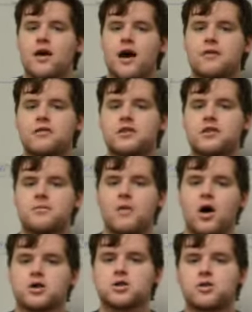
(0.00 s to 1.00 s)
and the
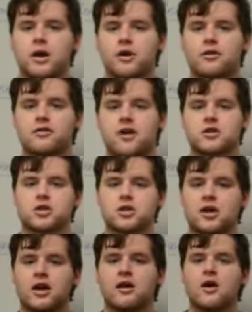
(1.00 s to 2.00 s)
demodulator
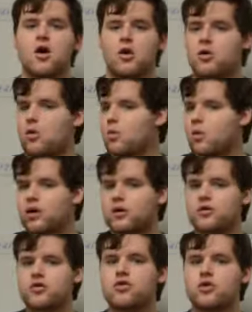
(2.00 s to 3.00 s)
essentially
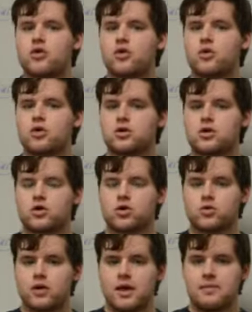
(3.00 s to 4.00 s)
works to
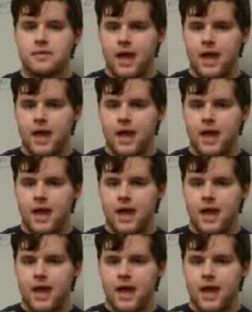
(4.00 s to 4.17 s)
create,